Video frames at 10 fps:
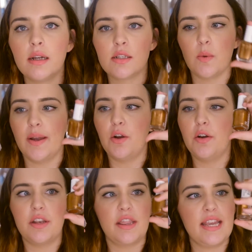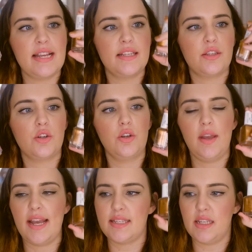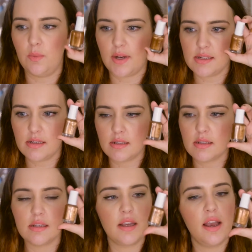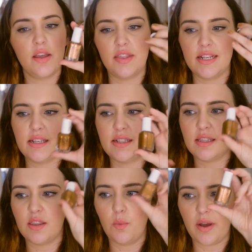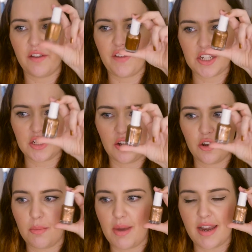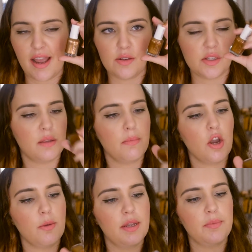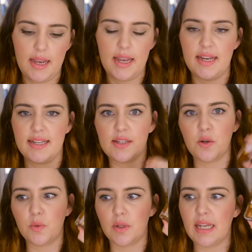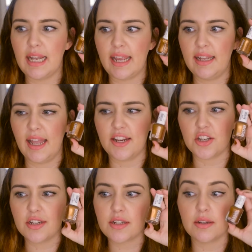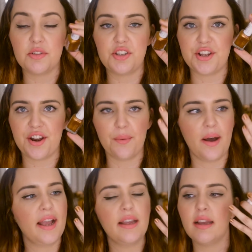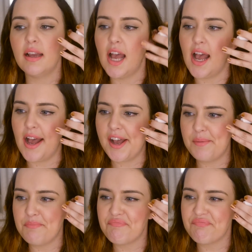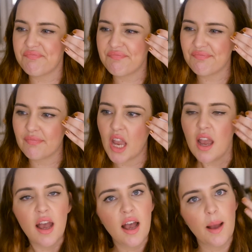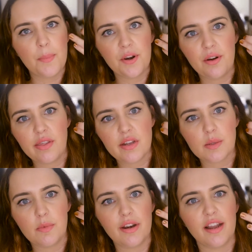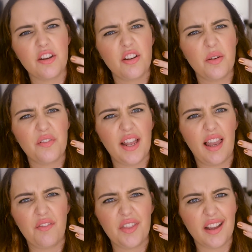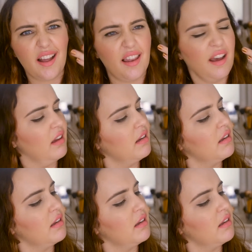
So I got these two Essie ones. This is the one I've actually got on my nails at the moment. It is called Leggy Legend, don't know why. I put it on this morning, I don't know if I love the colour.